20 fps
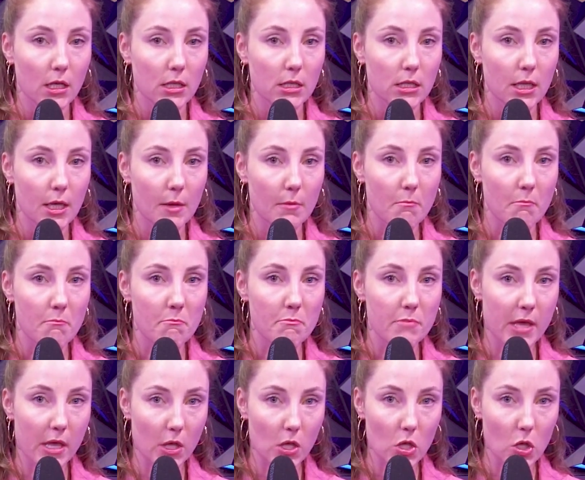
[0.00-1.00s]
to
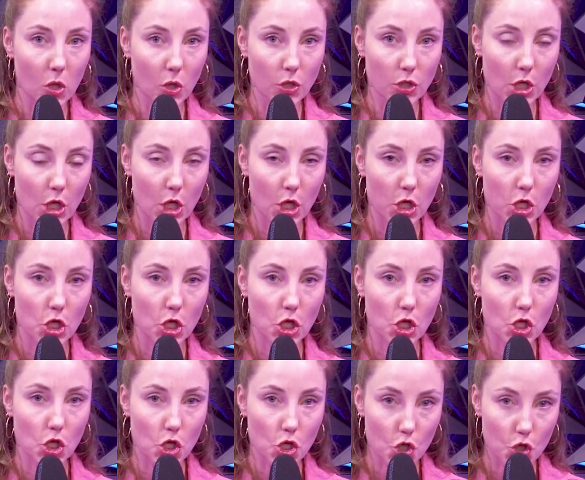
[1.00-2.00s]
build
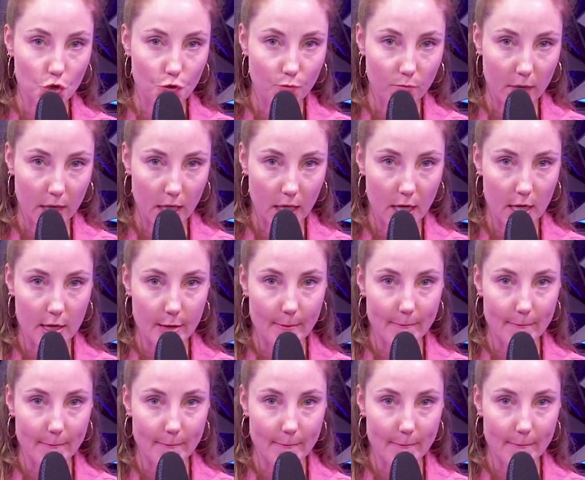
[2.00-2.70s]
human